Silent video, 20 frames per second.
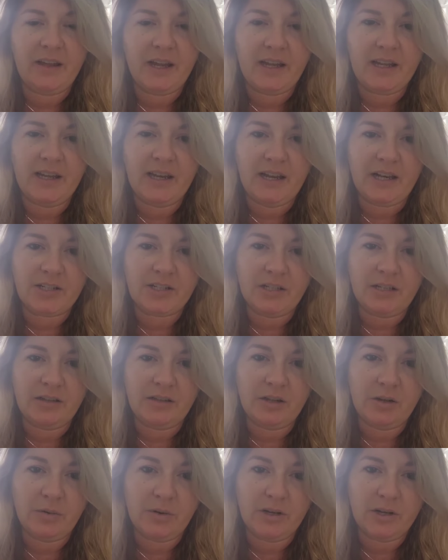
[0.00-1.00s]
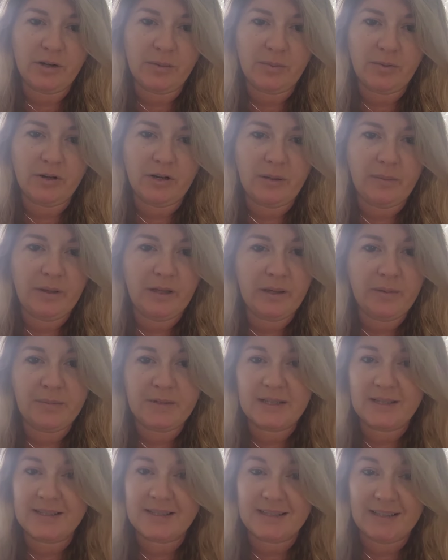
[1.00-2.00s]
that can actually lower your
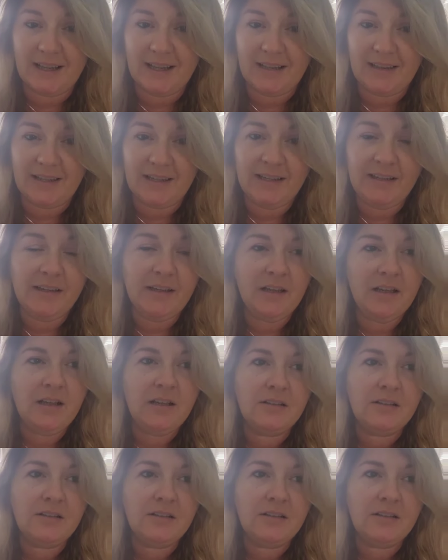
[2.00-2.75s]
premiums slightly.